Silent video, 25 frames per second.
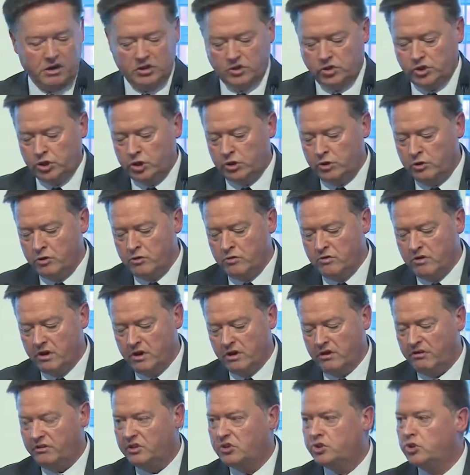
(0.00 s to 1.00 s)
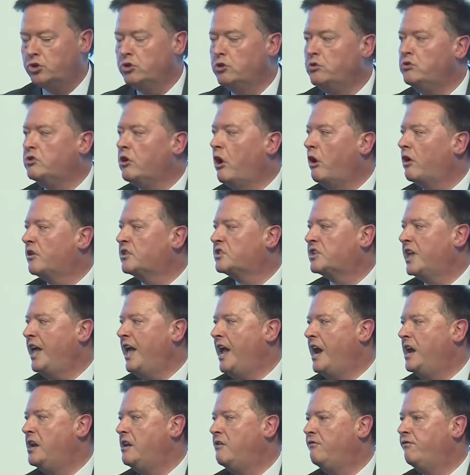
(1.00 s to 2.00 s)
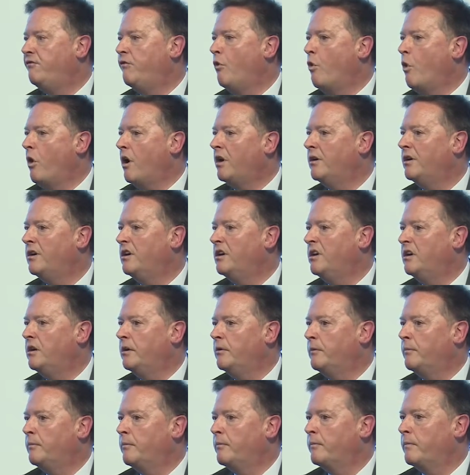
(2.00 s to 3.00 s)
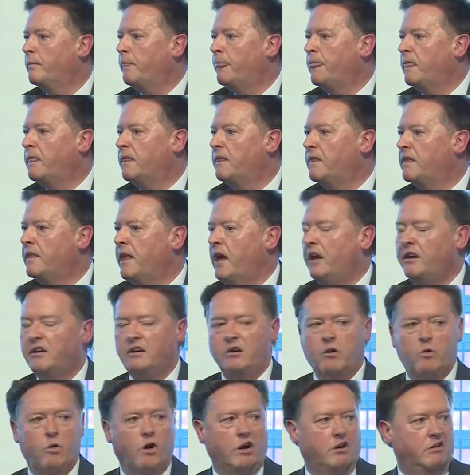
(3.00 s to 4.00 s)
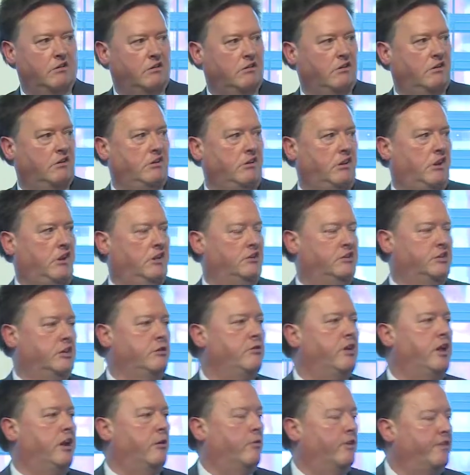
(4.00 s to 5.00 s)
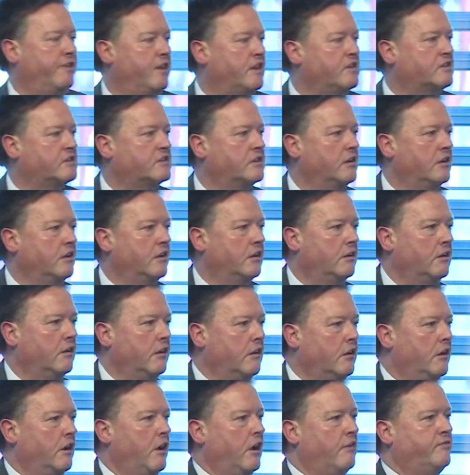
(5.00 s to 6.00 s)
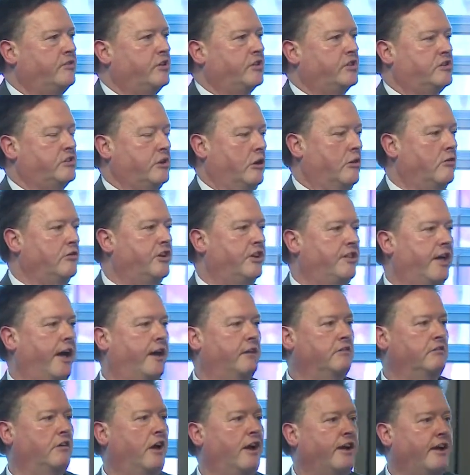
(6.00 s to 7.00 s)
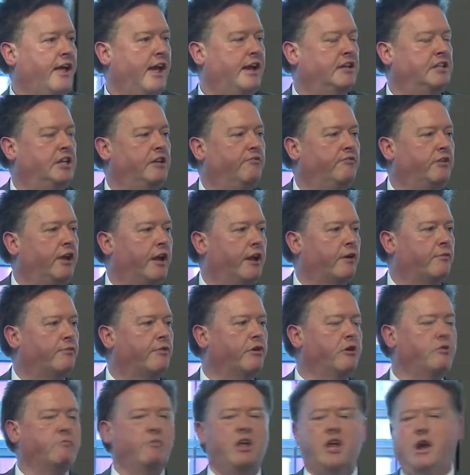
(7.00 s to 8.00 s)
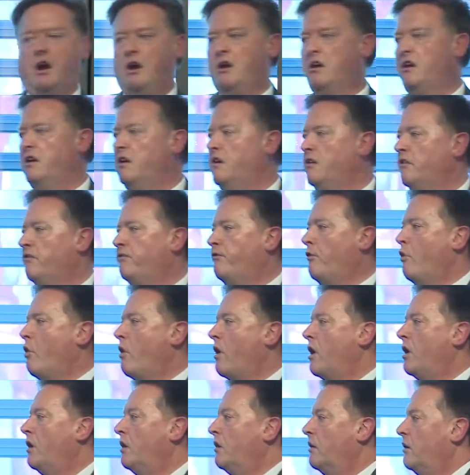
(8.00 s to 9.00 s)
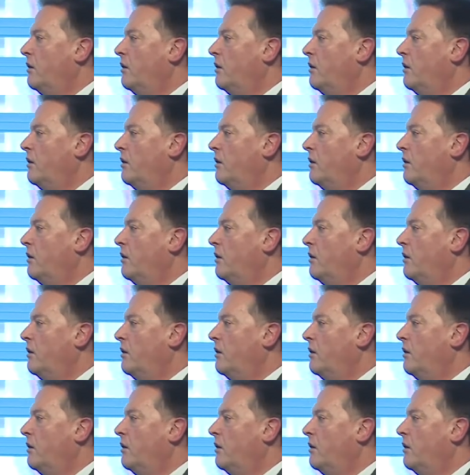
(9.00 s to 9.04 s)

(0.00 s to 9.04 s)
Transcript: to $2.84. Now, I don't know what you can do here with this. I've just told you that I can't even get a room here for